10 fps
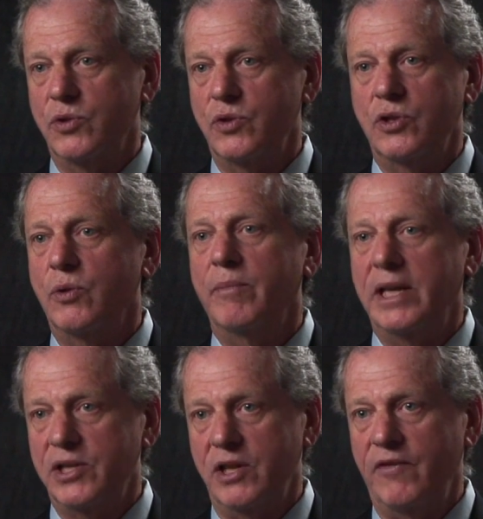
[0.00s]
It's a
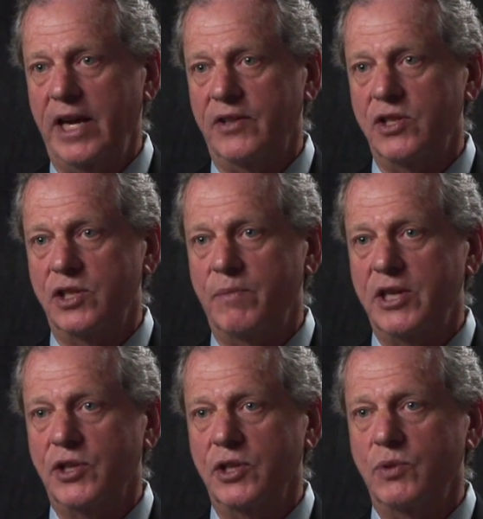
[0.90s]
tremendous advantage,
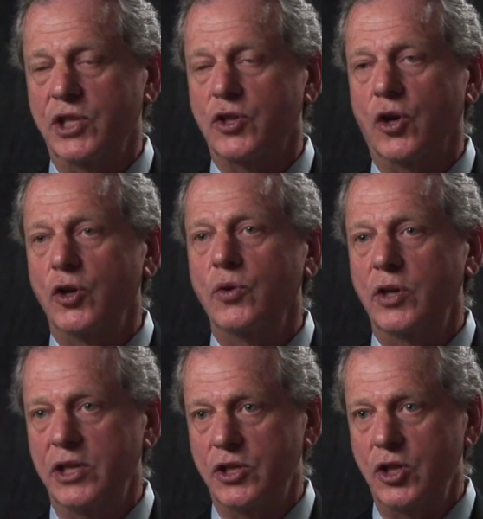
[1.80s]
especially since our
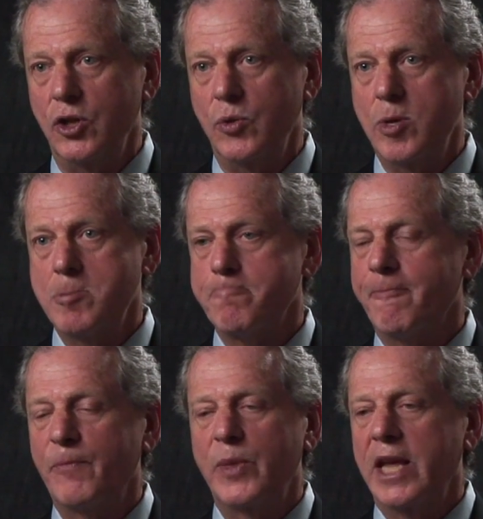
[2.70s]
unit is new
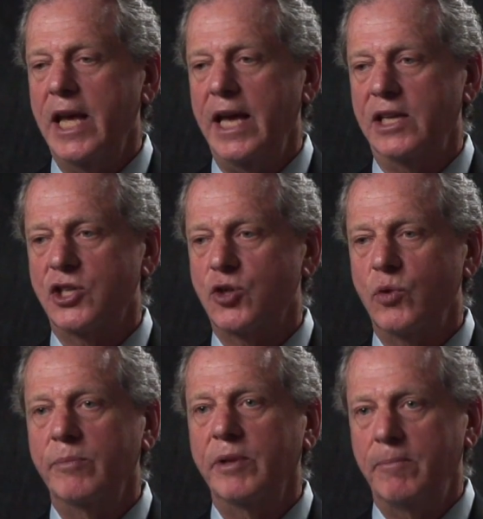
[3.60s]
and
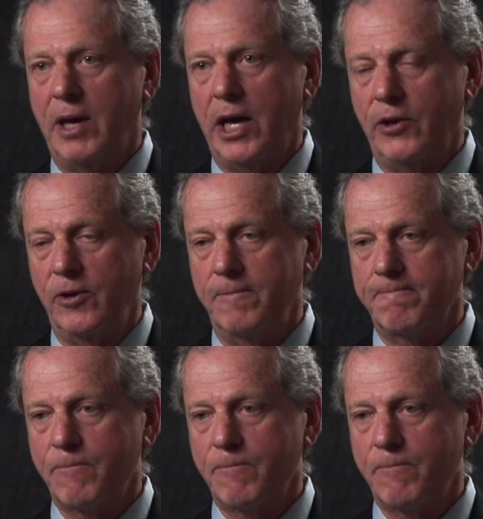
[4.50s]
extremely modern.